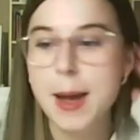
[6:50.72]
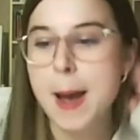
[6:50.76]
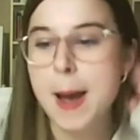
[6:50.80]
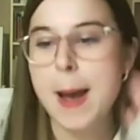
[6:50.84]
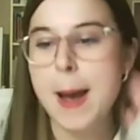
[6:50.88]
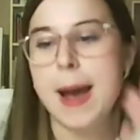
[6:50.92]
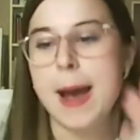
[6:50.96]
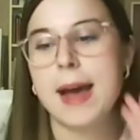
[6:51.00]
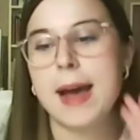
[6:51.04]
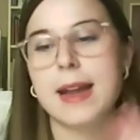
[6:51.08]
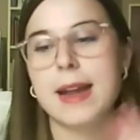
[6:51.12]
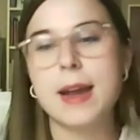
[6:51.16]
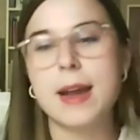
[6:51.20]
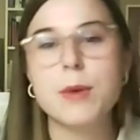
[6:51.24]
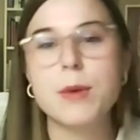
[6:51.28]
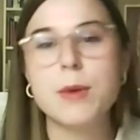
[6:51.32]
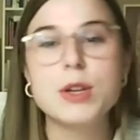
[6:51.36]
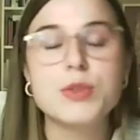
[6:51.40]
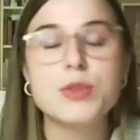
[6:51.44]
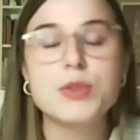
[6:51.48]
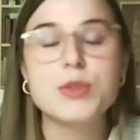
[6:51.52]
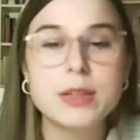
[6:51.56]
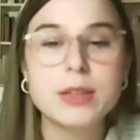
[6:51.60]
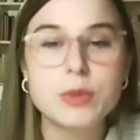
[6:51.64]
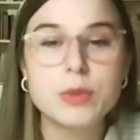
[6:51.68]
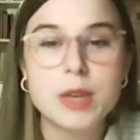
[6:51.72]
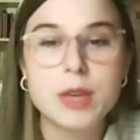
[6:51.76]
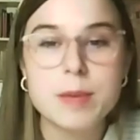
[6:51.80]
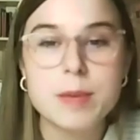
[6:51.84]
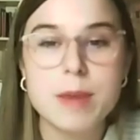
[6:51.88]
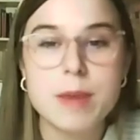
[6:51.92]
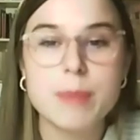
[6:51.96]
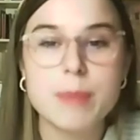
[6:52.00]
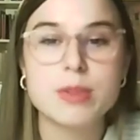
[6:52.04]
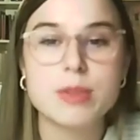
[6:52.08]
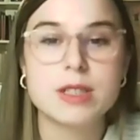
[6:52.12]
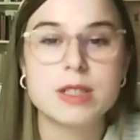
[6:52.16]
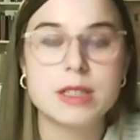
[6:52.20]
And I will try to keep
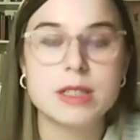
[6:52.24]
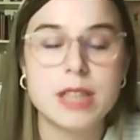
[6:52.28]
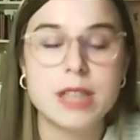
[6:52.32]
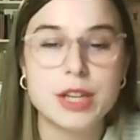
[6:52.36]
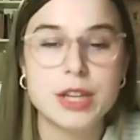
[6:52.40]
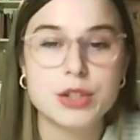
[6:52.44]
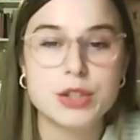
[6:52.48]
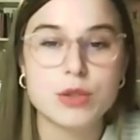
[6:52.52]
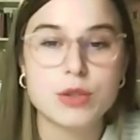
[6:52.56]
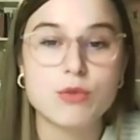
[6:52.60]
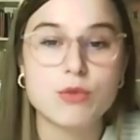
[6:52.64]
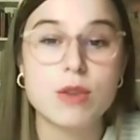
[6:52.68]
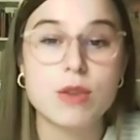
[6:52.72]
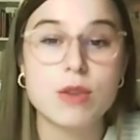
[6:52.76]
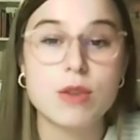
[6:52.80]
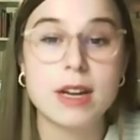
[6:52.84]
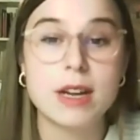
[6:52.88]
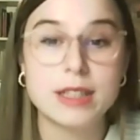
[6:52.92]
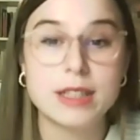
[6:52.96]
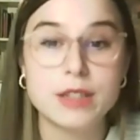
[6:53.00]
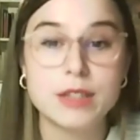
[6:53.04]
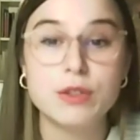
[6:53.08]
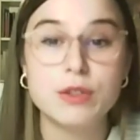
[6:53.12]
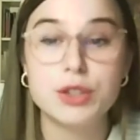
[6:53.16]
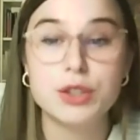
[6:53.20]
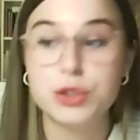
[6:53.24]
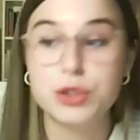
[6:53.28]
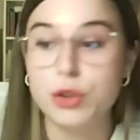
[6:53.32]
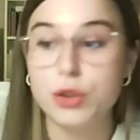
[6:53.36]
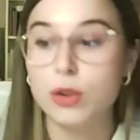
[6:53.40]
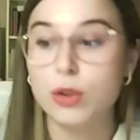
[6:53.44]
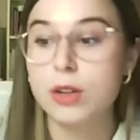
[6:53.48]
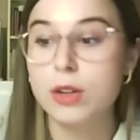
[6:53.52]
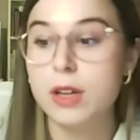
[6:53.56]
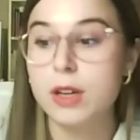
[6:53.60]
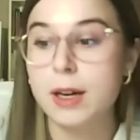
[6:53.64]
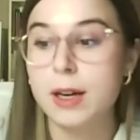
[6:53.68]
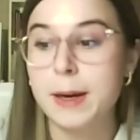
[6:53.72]
my presentation relatively
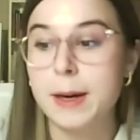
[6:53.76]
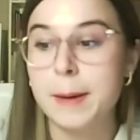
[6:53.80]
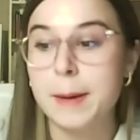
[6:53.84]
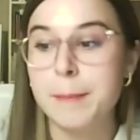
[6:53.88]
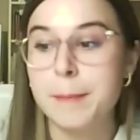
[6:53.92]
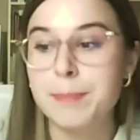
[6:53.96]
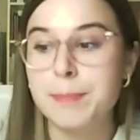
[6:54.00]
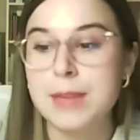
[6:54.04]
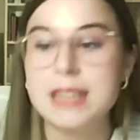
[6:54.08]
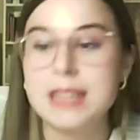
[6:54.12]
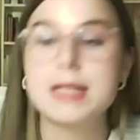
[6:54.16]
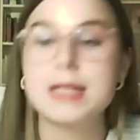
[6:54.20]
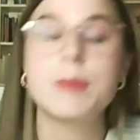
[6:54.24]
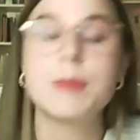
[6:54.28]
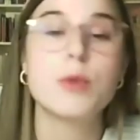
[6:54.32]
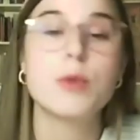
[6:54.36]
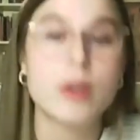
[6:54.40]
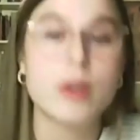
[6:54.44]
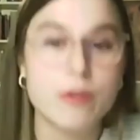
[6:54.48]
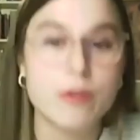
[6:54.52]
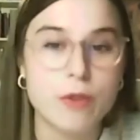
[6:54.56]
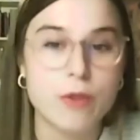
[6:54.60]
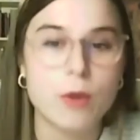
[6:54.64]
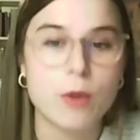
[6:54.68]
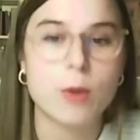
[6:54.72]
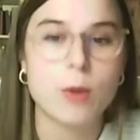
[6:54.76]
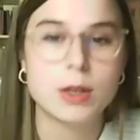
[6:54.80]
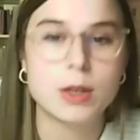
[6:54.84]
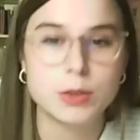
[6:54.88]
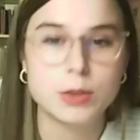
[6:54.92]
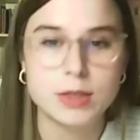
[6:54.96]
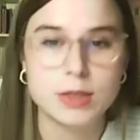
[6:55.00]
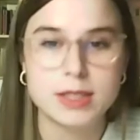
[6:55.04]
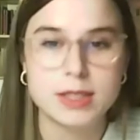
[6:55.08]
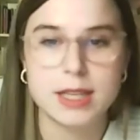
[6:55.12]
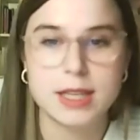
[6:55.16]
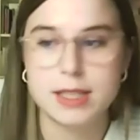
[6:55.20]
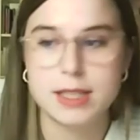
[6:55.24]
short, as I'm looking forward to
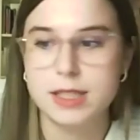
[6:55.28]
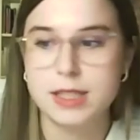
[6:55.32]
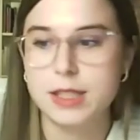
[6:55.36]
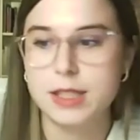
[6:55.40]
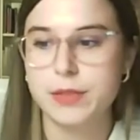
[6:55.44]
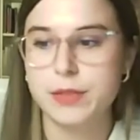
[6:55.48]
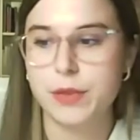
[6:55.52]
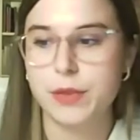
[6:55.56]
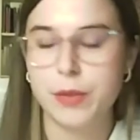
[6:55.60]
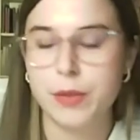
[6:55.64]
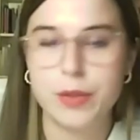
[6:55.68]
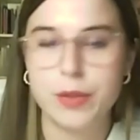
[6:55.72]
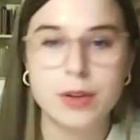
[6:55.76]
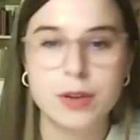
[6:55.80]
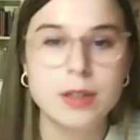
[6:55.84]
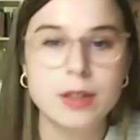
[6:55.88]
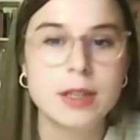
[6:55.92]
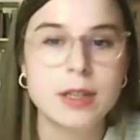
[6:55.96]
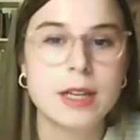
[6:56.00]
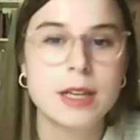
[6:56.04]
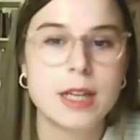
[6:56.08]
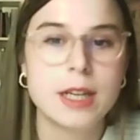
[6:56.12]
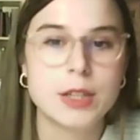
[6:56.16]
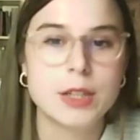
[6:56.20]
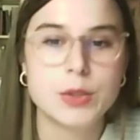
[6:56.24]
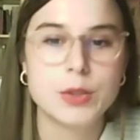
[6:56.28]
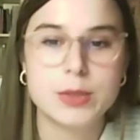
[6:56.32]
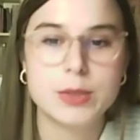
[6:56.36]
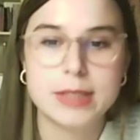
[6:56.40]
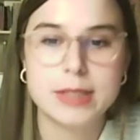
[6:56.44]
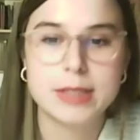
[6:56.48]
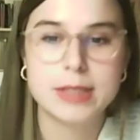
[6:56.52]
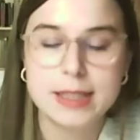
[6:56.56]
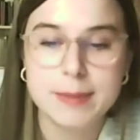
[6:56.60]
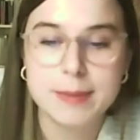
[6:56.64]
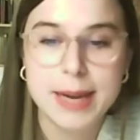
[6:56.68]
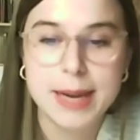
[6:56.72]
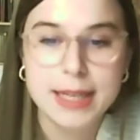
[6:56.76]
discussing it further during the
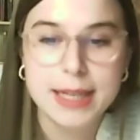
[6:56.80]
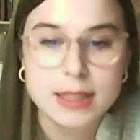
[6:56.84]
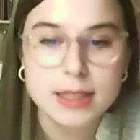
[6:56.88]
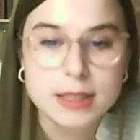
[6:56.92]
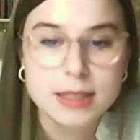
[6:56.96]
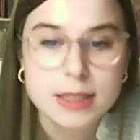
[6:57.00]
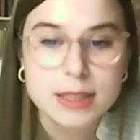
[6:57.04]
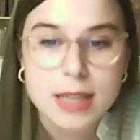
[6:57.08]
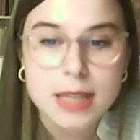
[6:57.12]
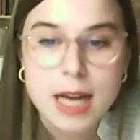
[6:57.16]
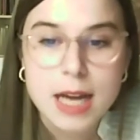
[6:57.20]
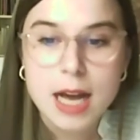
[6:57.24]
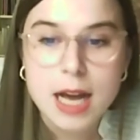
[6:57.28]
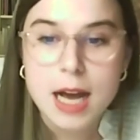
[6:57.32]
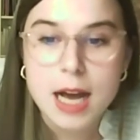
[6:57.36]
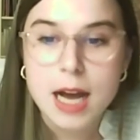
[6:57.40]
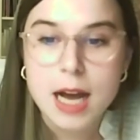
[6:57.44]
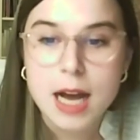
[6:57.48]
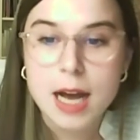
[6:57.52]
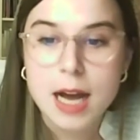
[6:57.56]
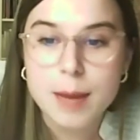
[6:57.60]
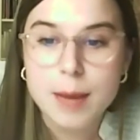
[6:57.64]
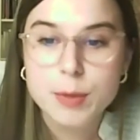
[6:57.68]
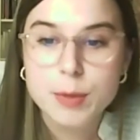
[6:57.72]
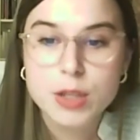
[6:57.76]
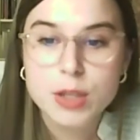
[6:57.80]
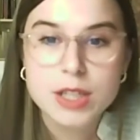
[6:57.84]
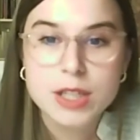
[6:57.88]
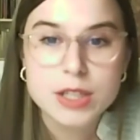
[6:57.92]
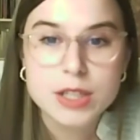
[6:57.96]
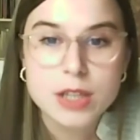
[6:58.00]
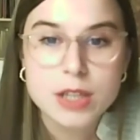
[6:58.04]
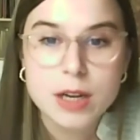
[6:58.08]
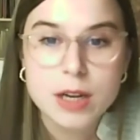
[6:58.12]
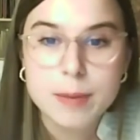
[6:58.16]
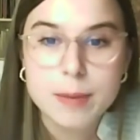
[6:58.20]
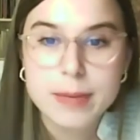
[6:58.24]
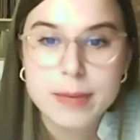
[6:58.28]
debate. I'm going to
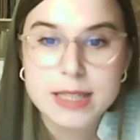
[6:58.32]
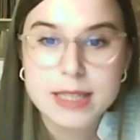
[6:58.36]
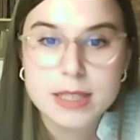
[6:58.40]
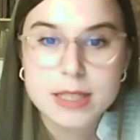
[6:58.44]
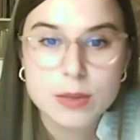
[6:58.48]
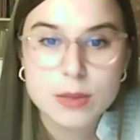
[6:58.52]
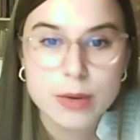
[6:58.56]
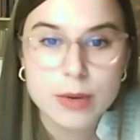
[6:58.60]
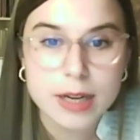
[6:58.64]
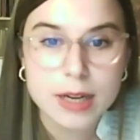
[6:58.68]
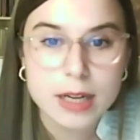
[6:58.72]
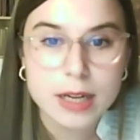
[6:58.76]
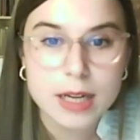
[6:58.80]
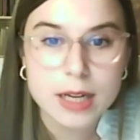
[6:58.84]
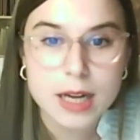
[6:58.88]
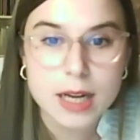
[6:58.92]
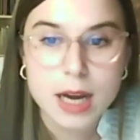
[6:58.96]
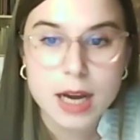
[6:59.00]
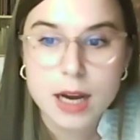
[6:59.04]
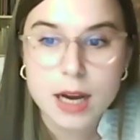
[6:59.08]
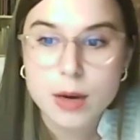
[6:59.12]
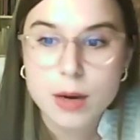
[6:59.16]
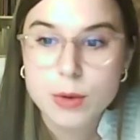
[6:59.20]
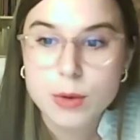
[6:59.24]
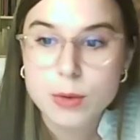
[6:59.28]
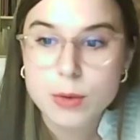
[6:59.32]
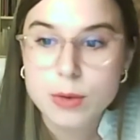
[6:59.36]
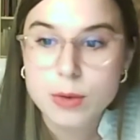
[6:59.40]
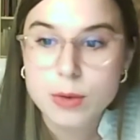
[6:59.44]
share my screen now.